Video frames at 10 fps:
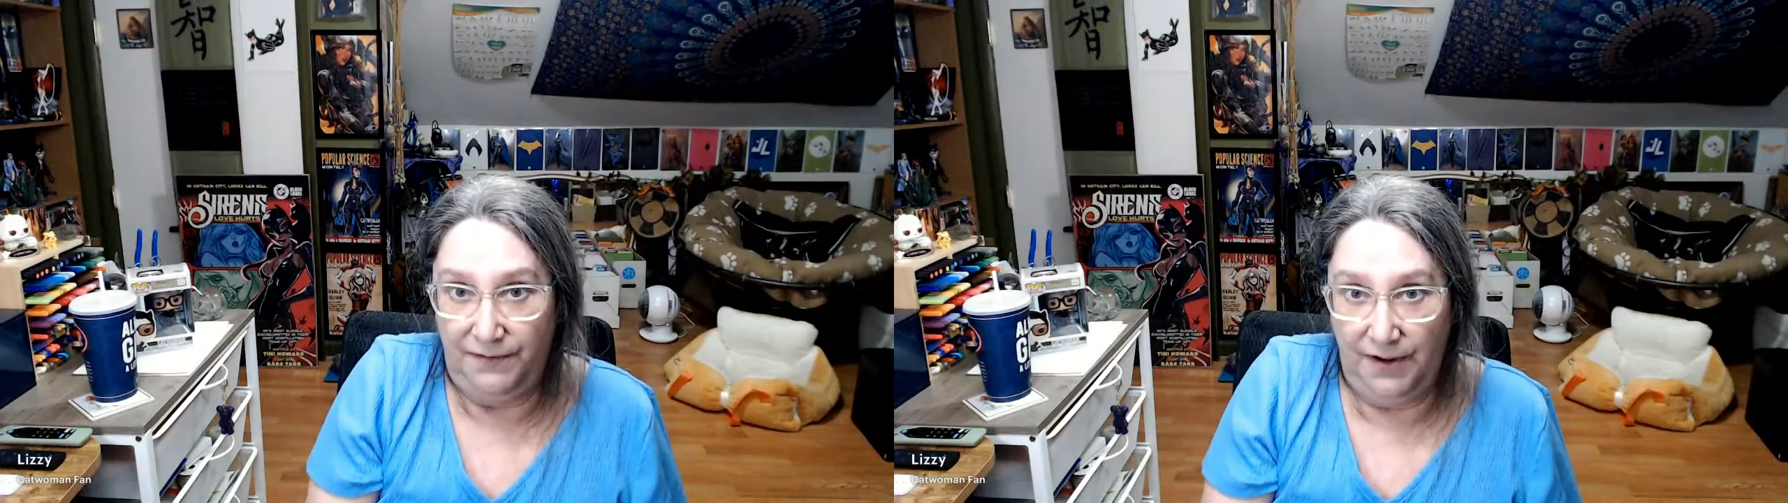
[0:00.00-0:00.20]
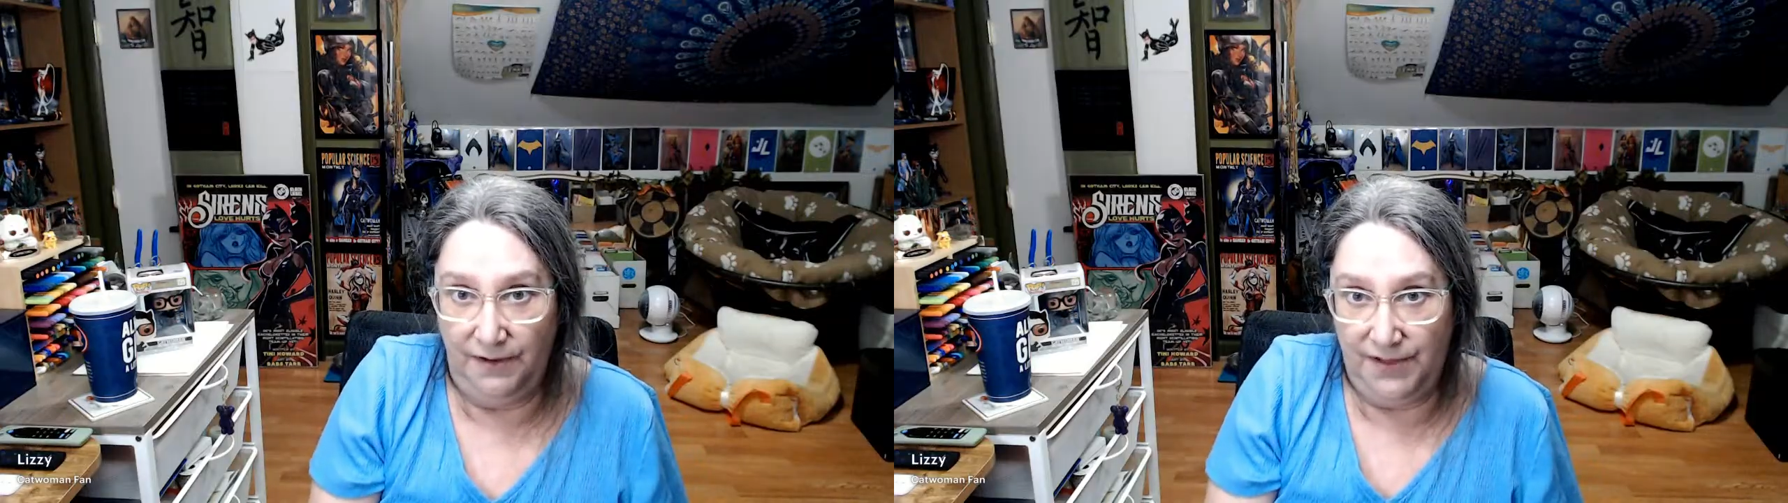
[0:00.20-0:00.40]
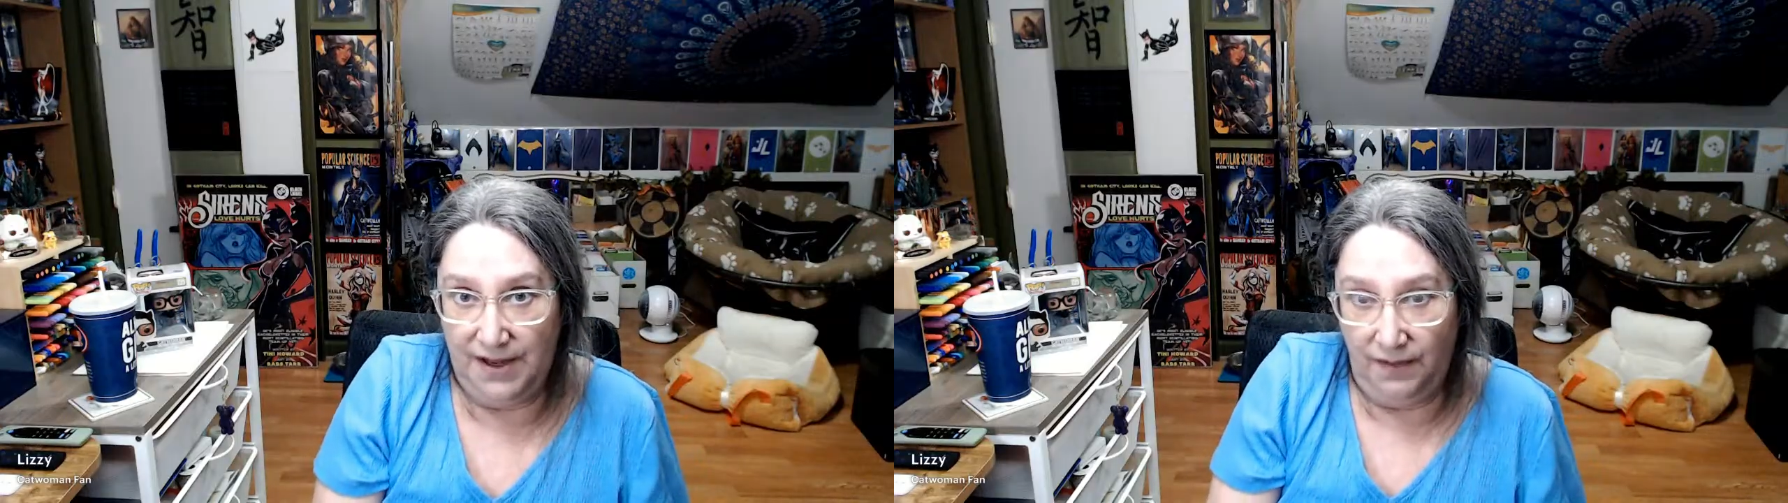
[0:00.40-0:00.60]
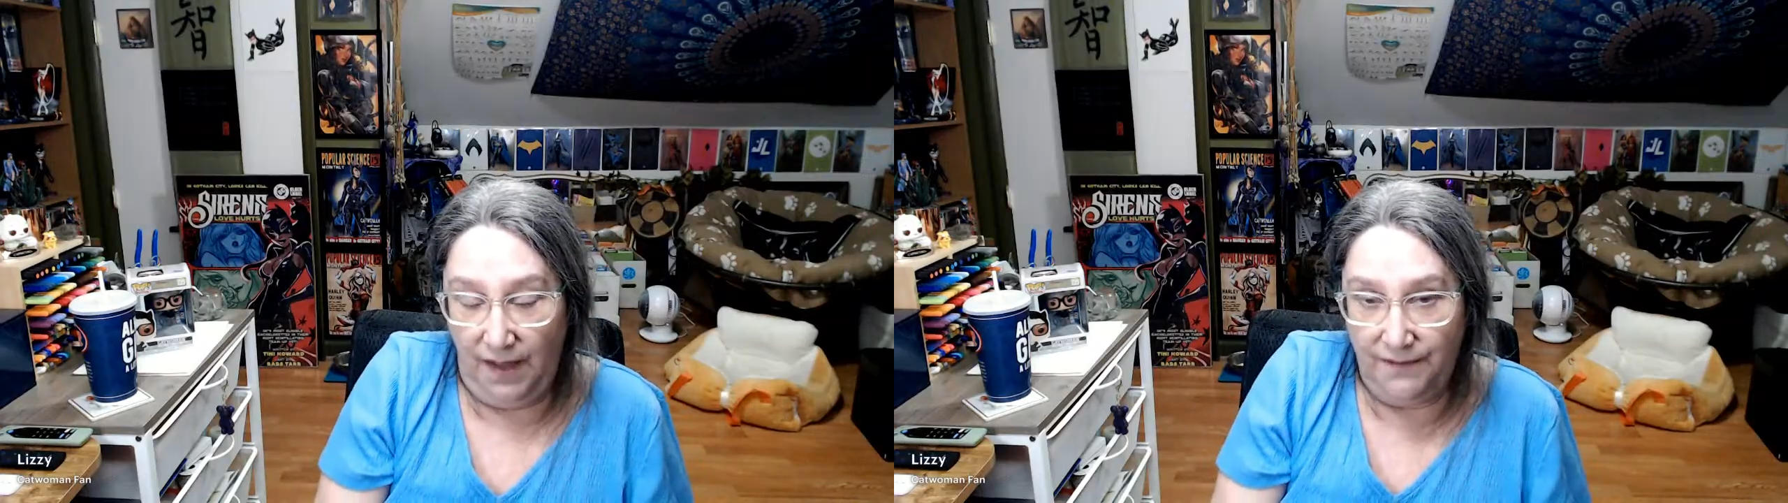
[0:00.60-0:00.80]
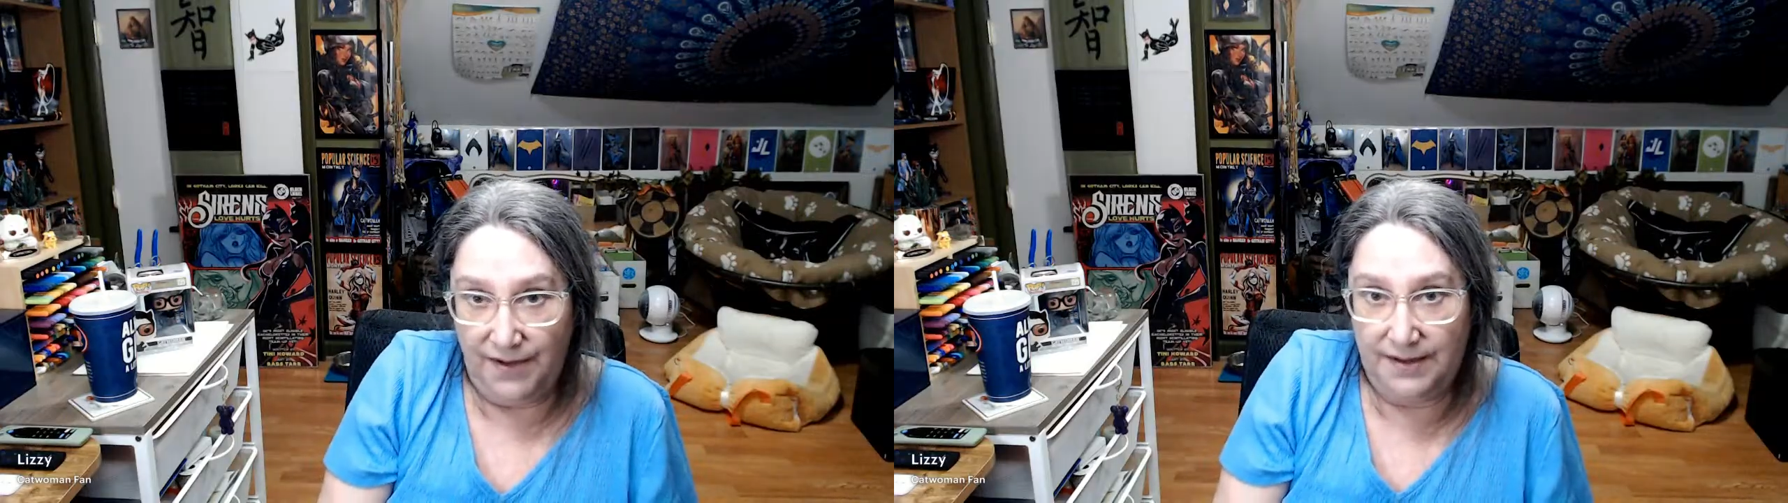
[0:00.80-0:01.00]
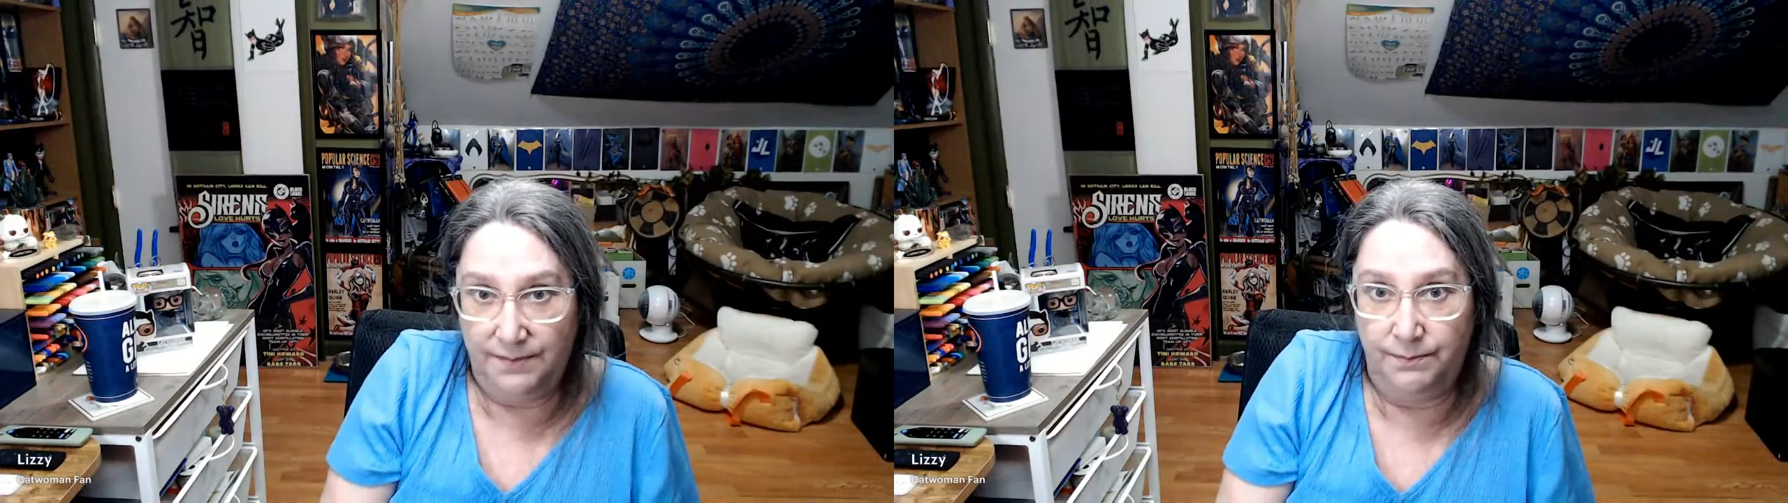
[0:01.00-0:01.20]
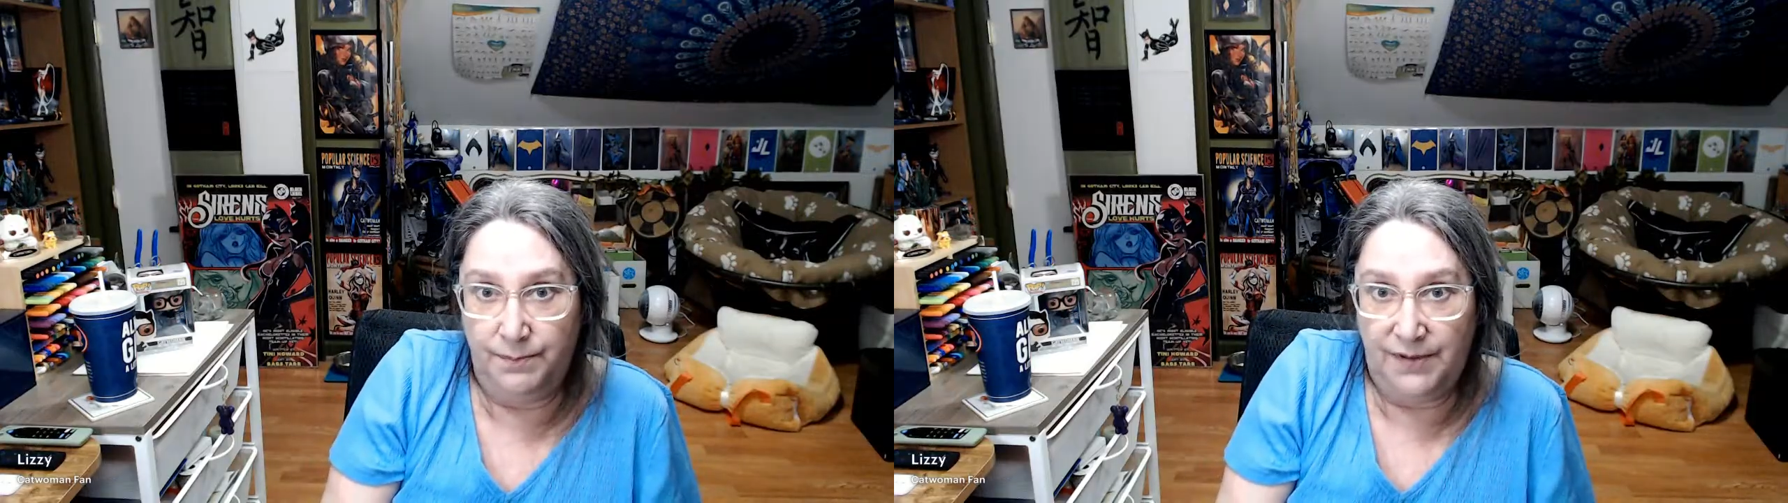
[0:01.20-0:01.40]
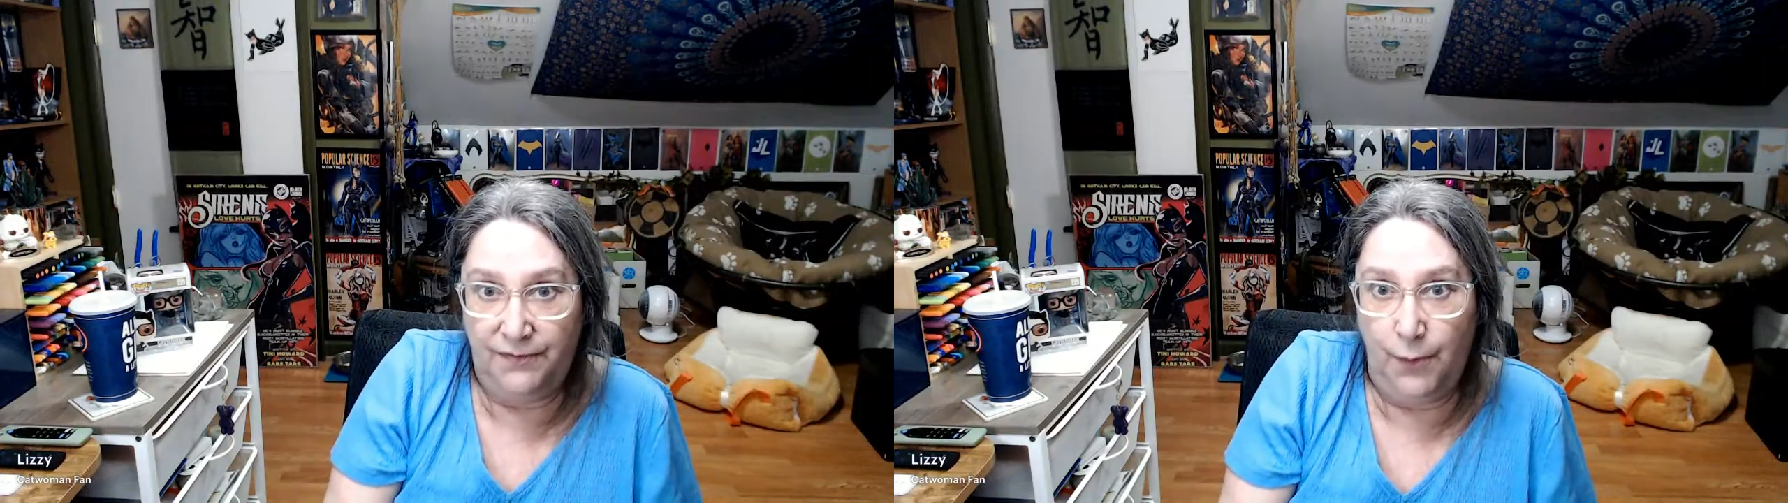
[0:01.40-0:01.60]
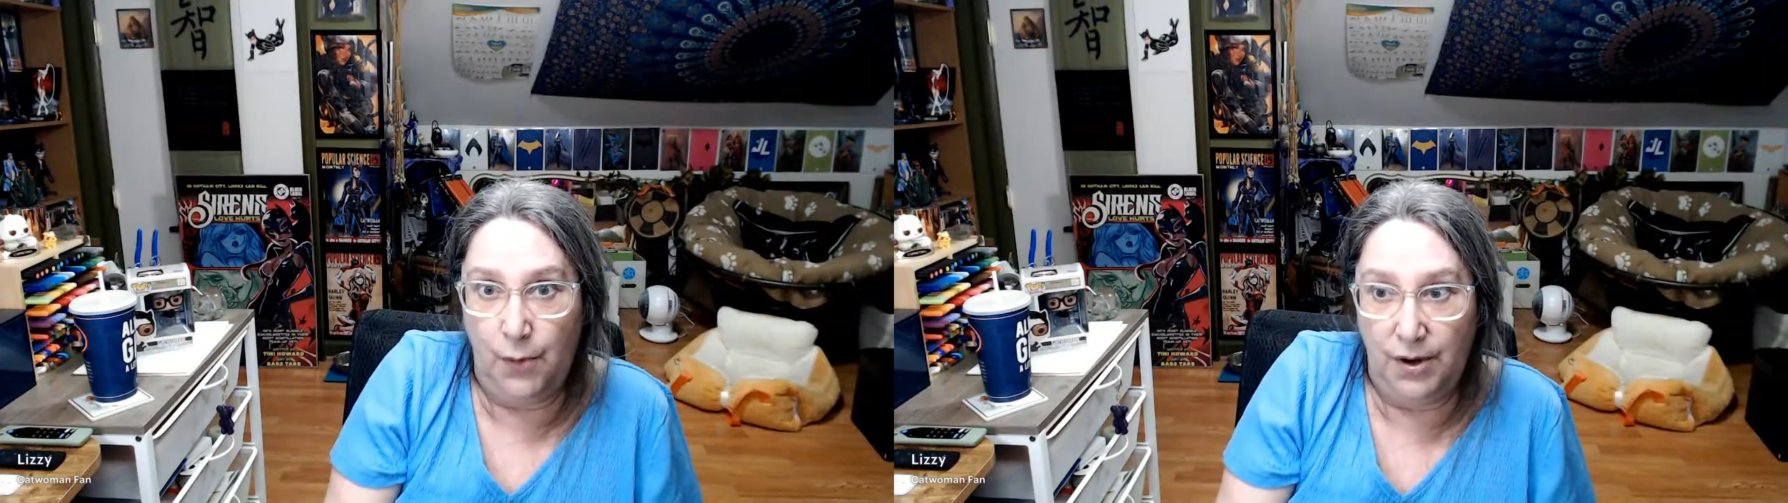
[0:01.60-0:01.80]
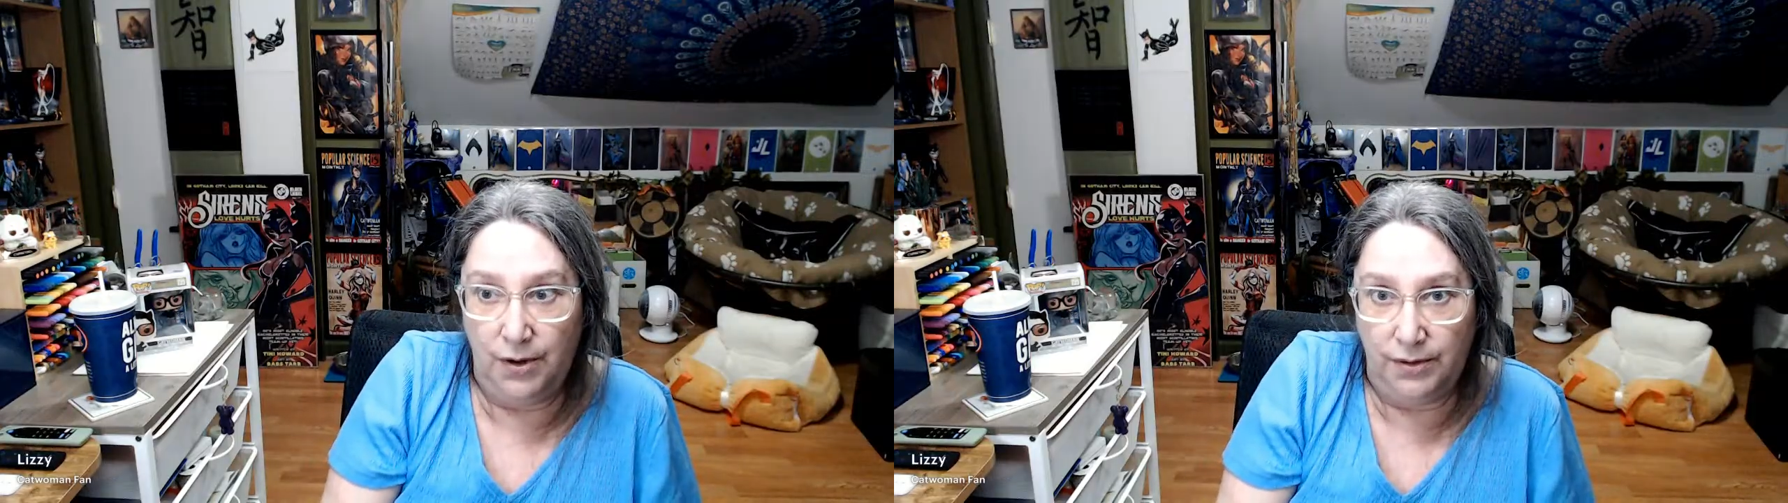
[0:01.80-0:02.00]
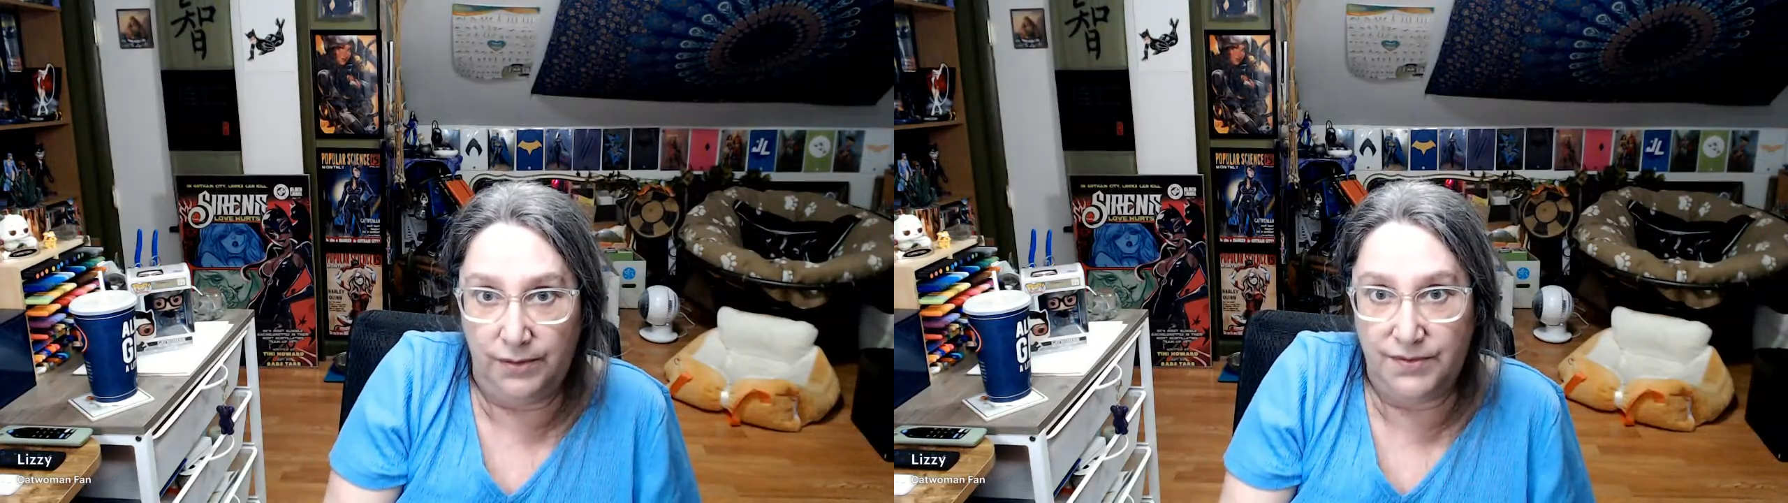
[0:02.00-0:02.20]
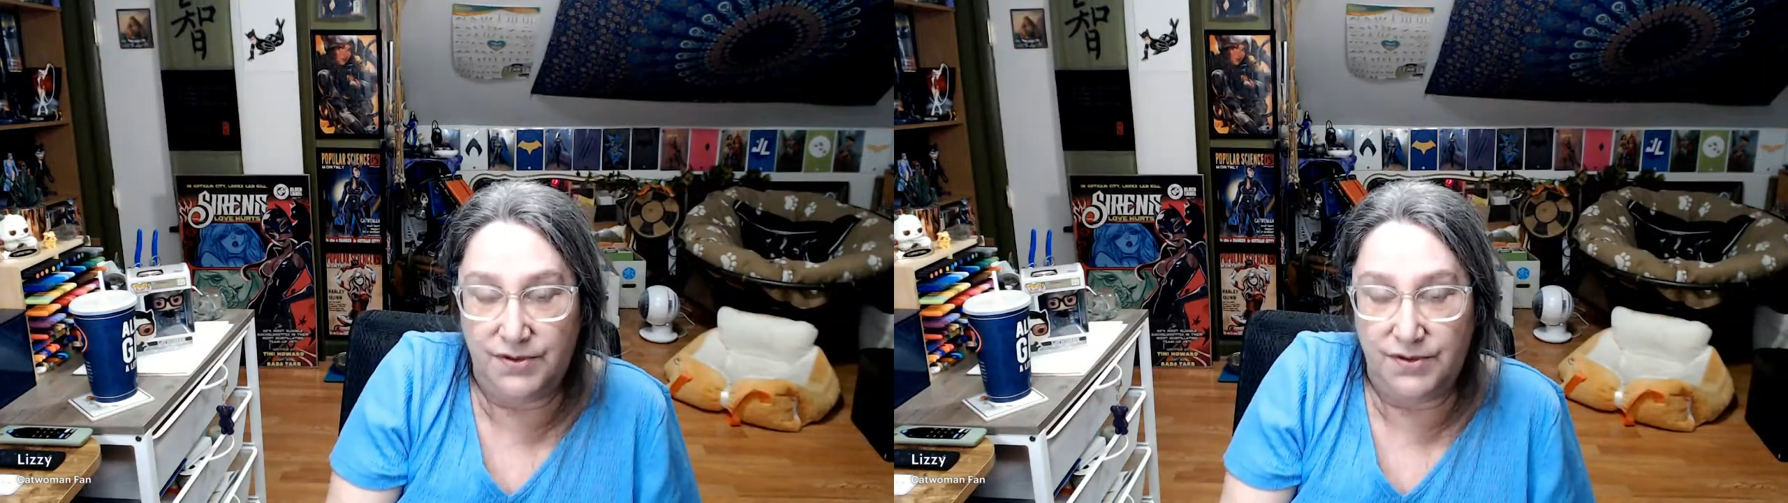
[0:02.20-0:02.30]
of the 11 before